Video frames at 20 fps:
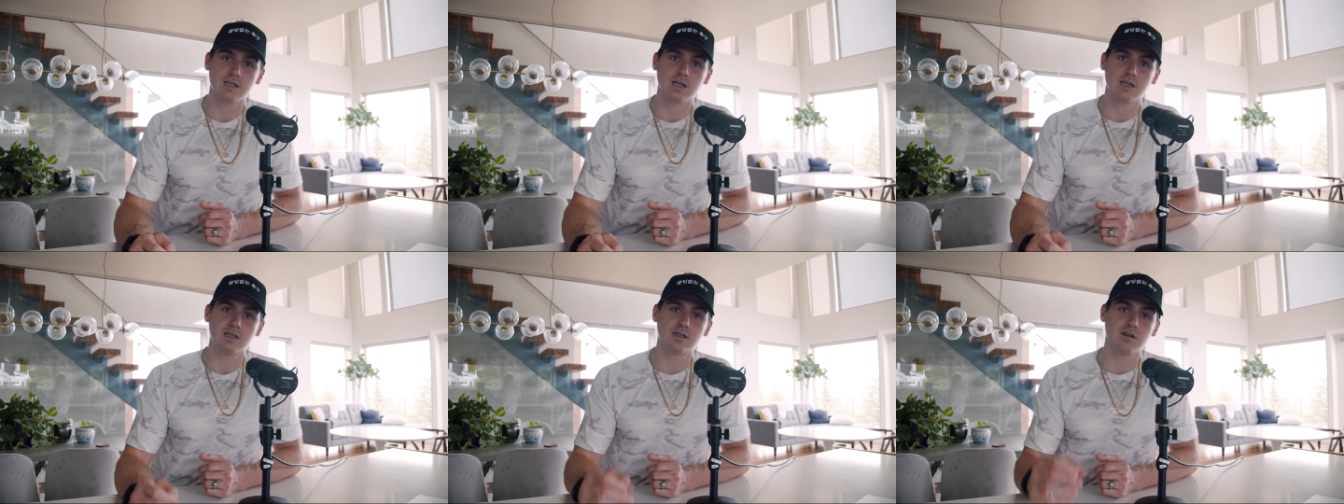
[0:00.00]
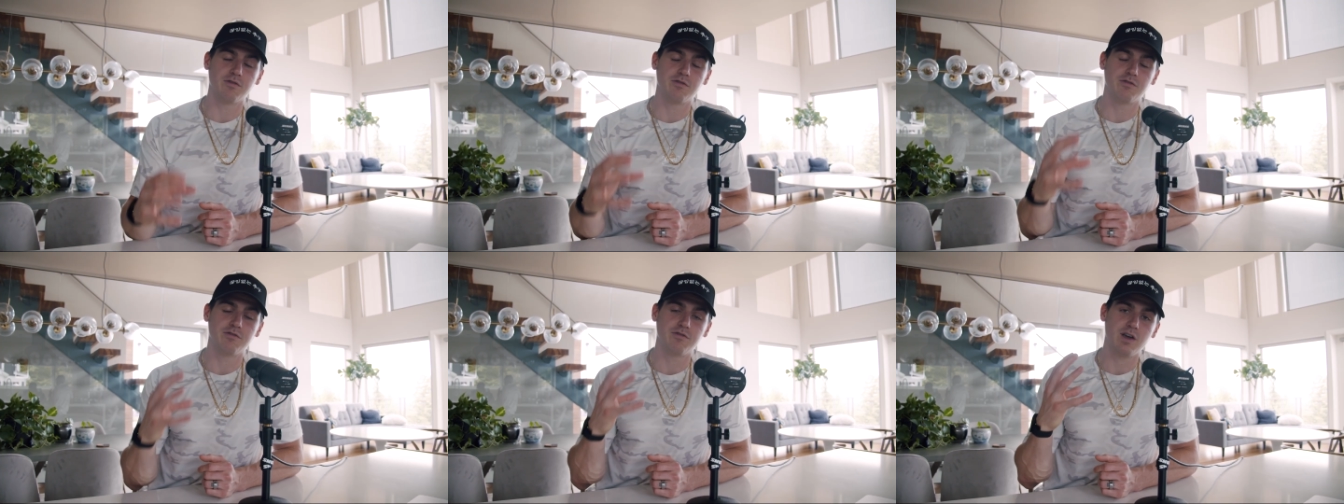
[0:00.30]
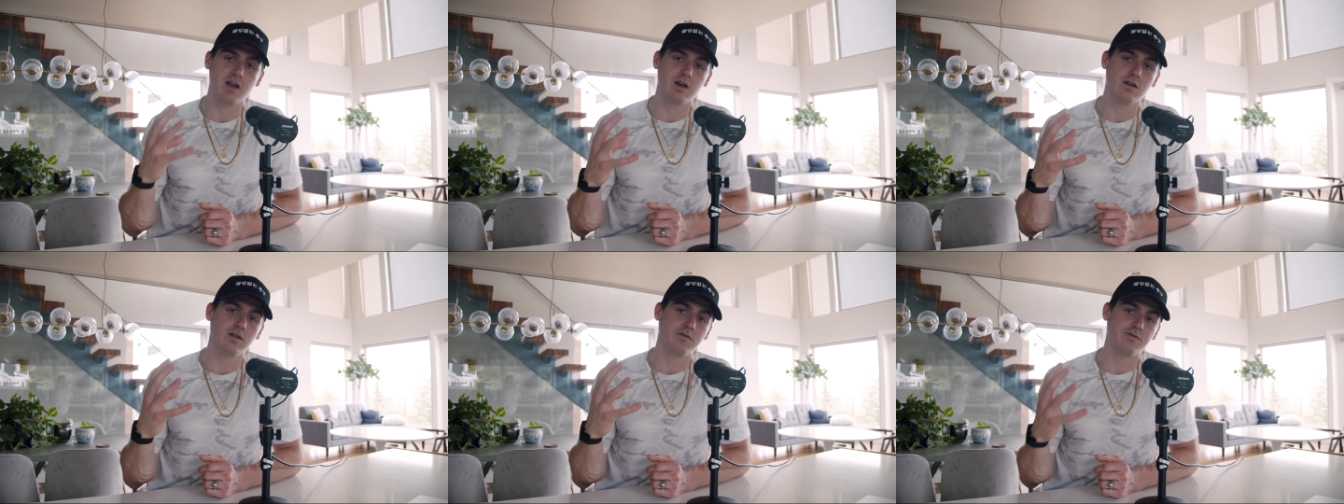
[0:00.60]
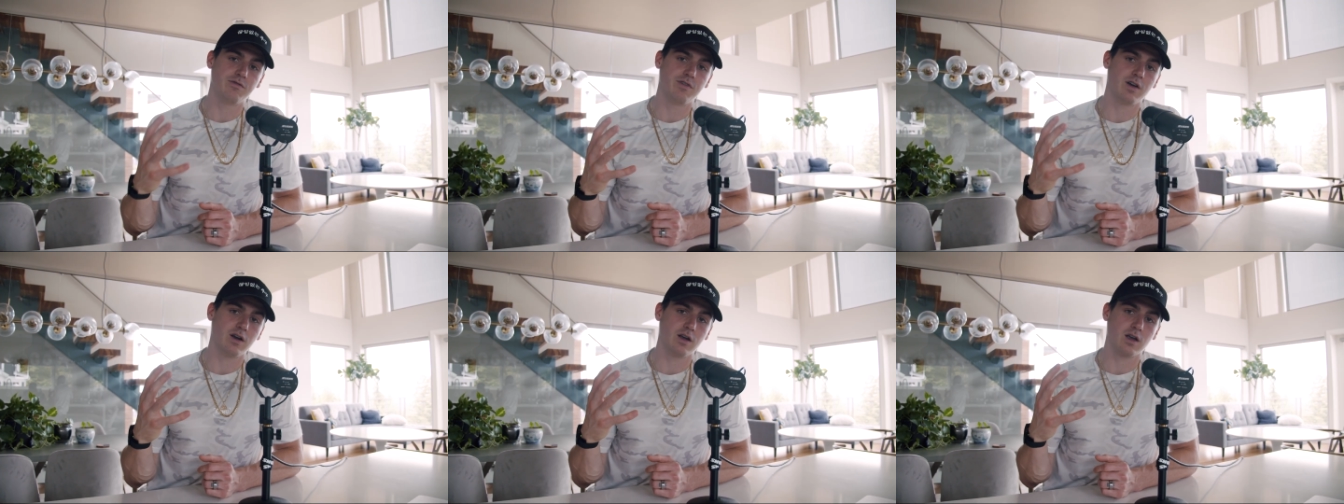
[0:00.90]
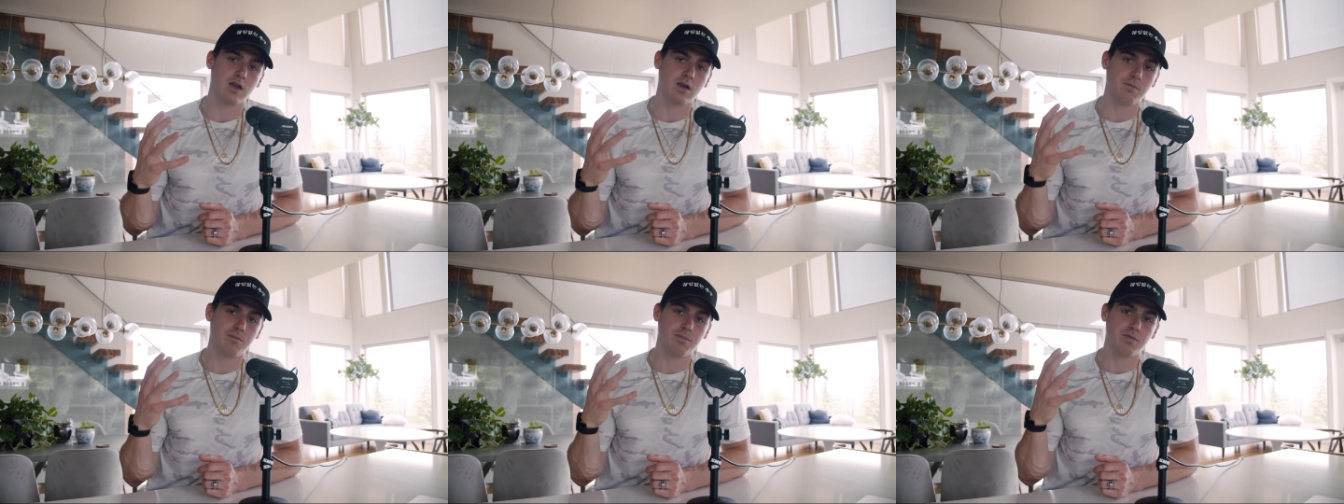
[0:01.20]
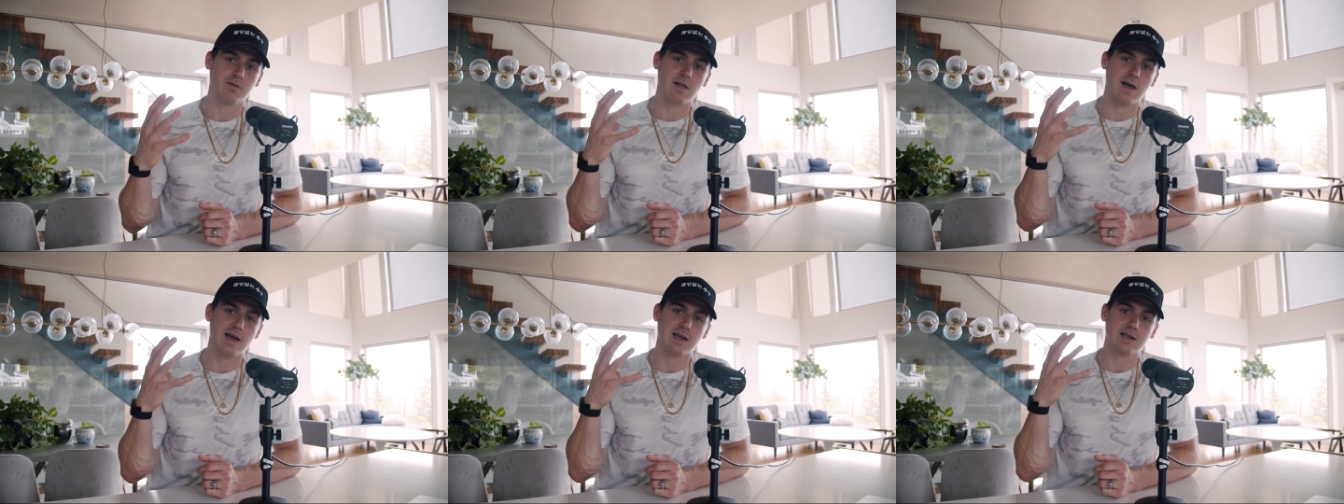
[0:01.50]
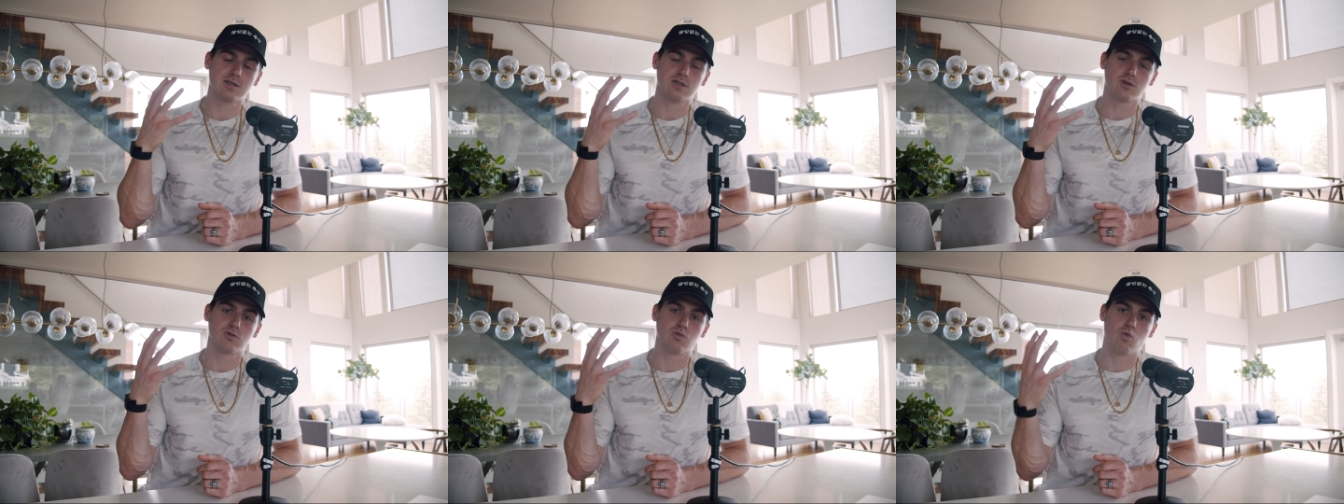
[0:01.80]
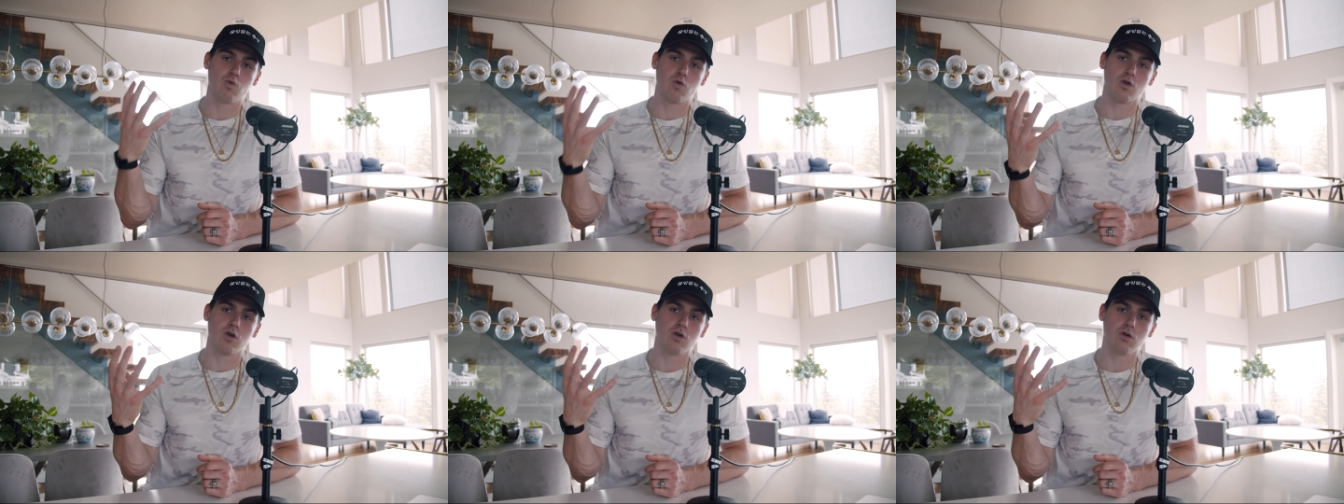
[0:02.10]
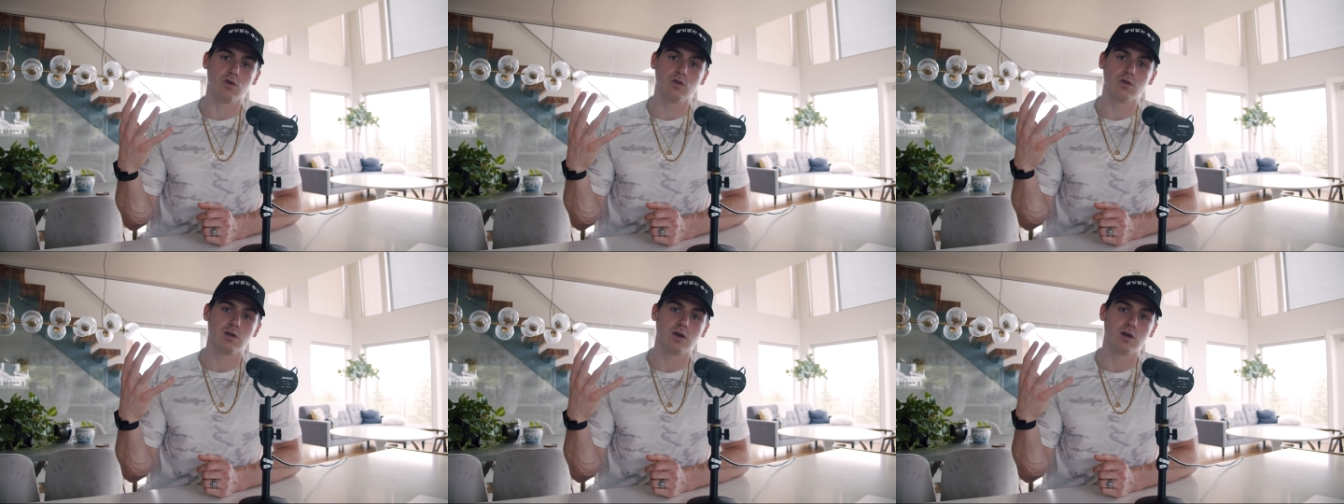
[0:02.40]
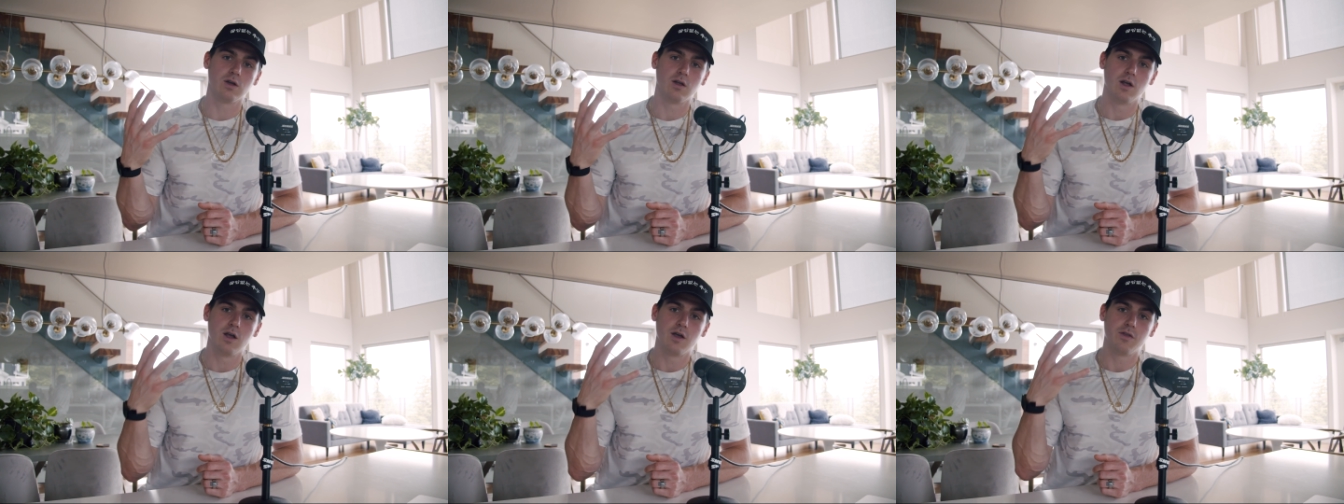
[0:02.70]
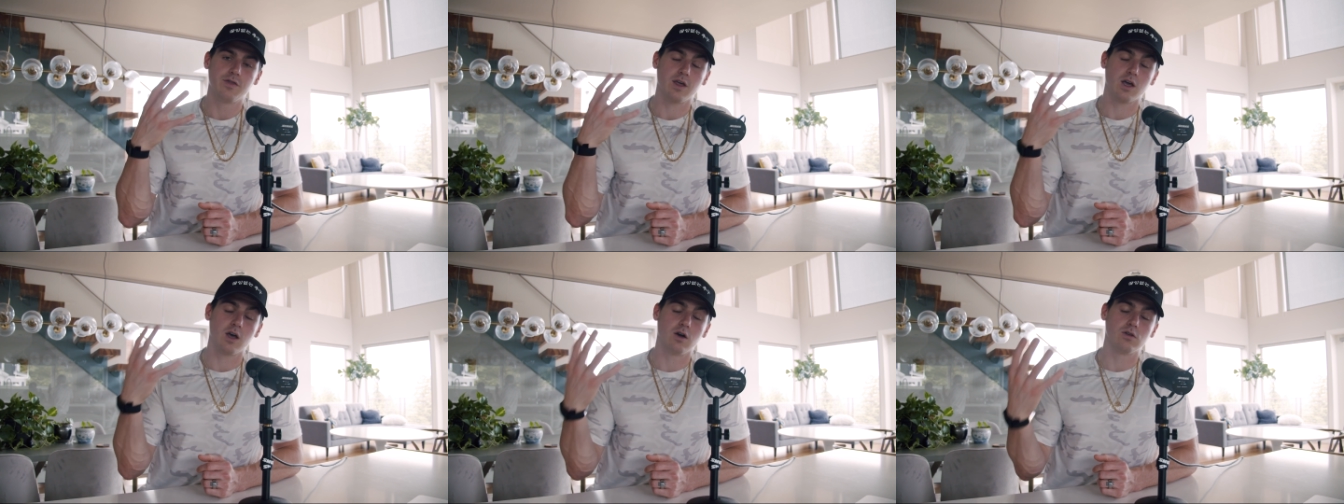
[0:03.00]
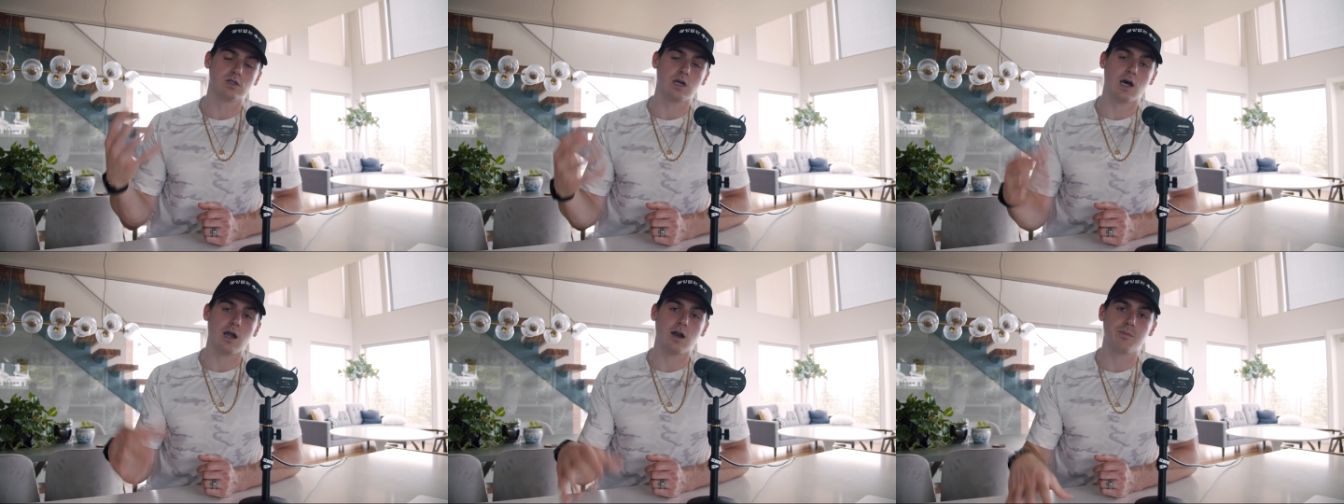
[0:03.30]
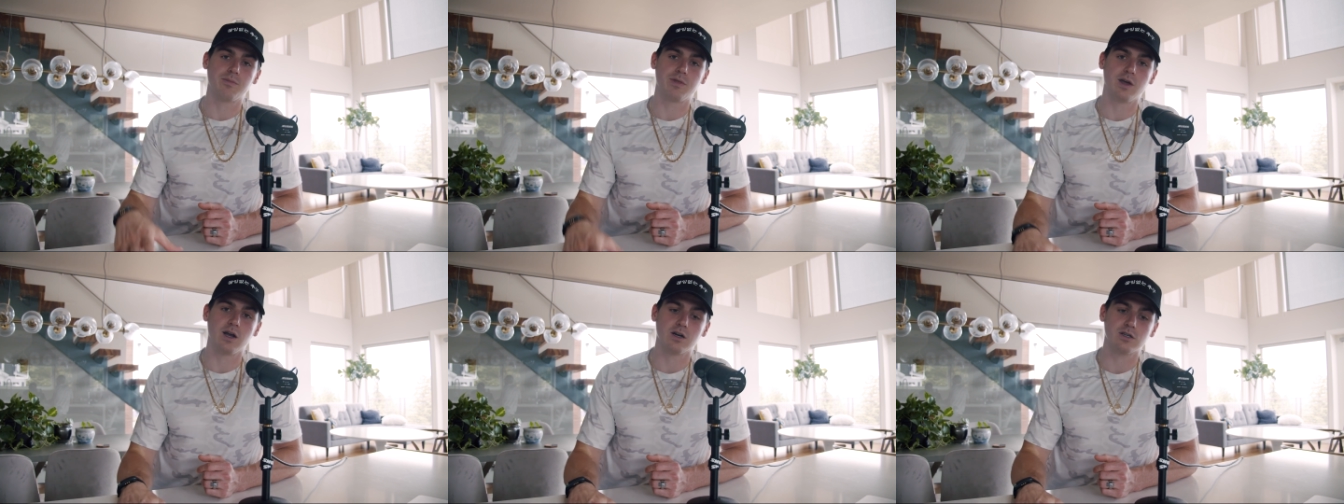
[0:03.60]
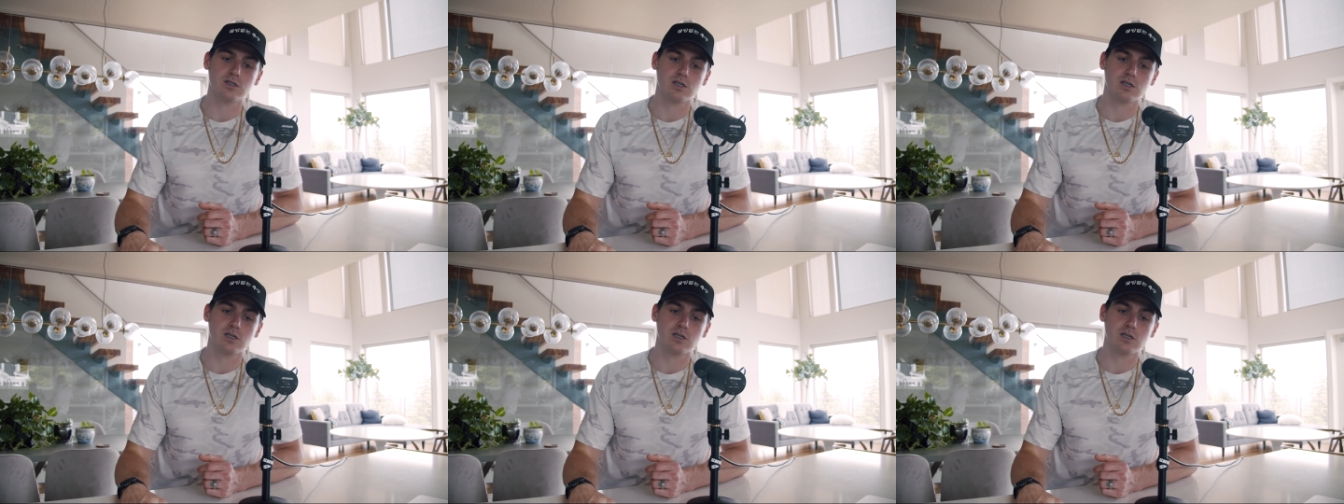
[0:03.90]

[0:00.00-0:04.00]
And it's a very, very complex world that goes on up there.